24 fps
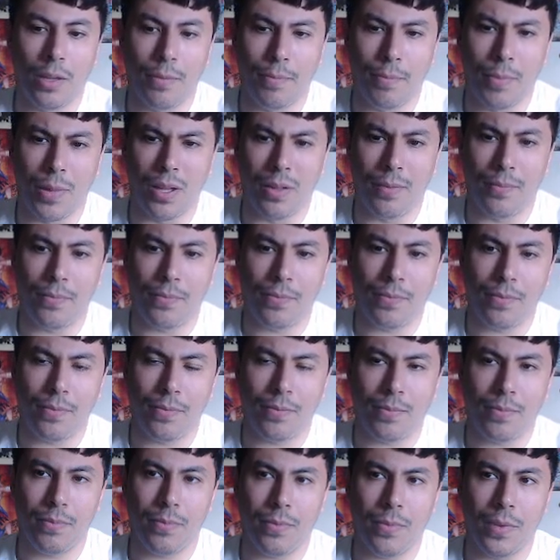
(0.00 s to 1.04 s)
But
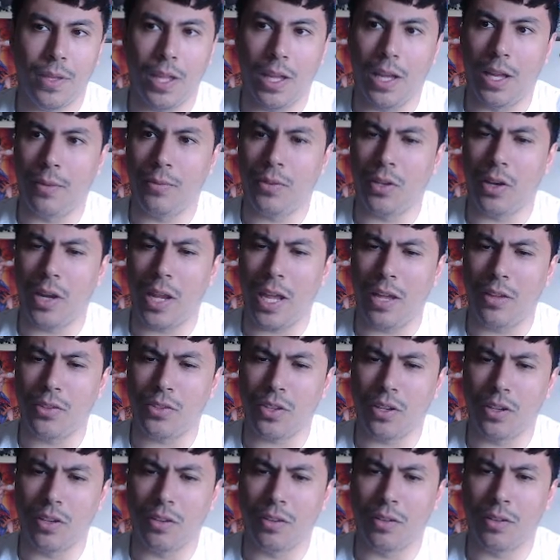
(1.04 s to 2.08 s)
yeah, I don't know how it's
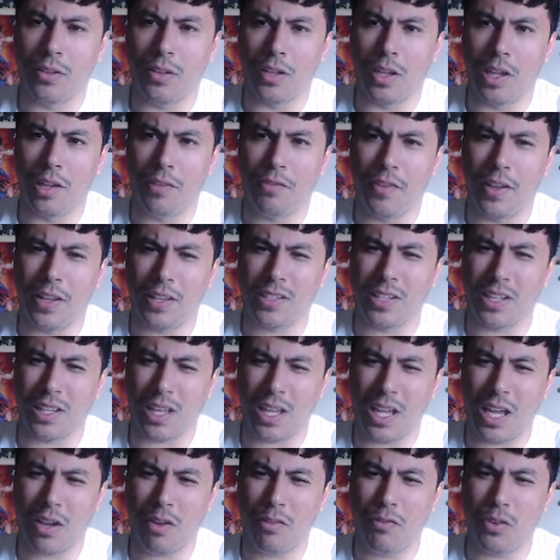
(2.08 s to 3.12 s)
going to affect, like,
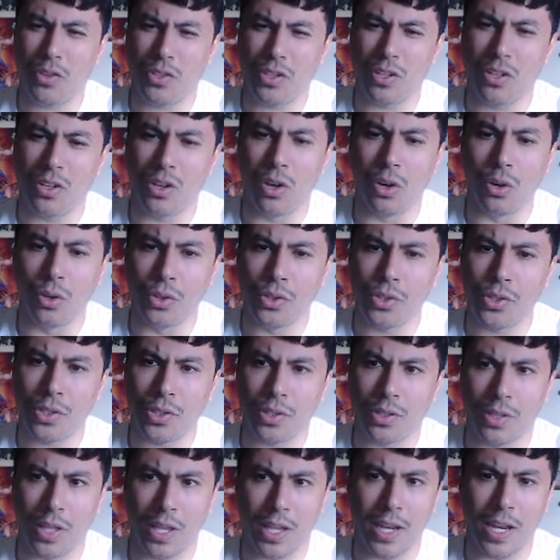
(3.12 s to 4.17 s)
Aquaforce and
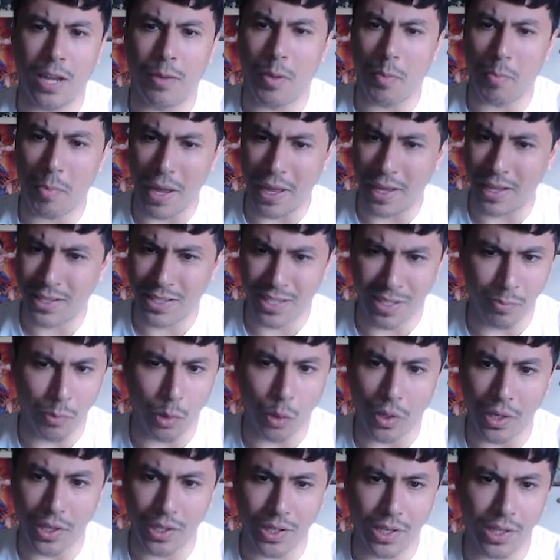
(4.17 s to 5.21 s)
Golds. They can now be blanketed
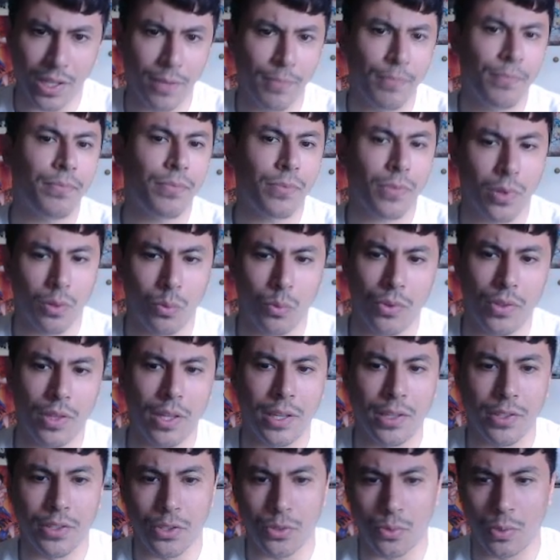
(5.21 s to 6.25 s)
more easily with
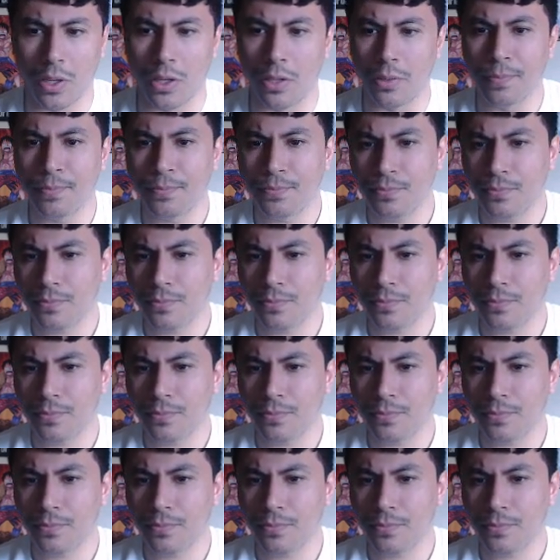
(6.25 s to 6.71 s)
these as well,